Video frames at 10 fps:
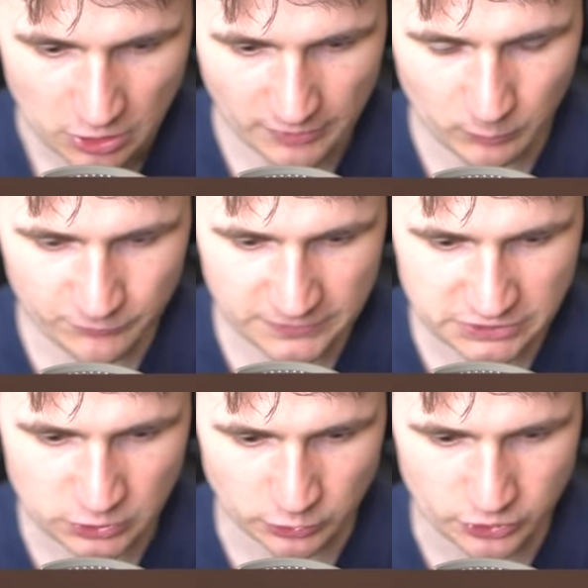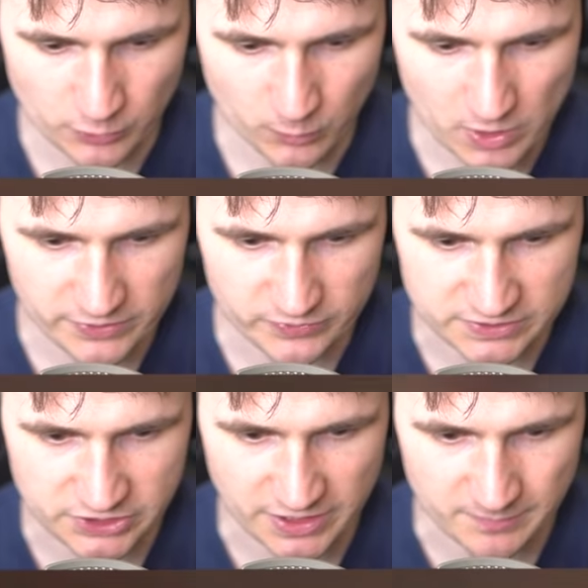All right, what if I just go to the right
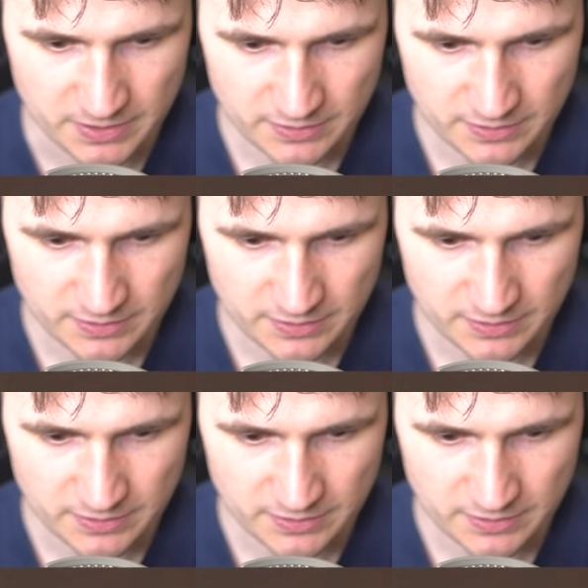this time?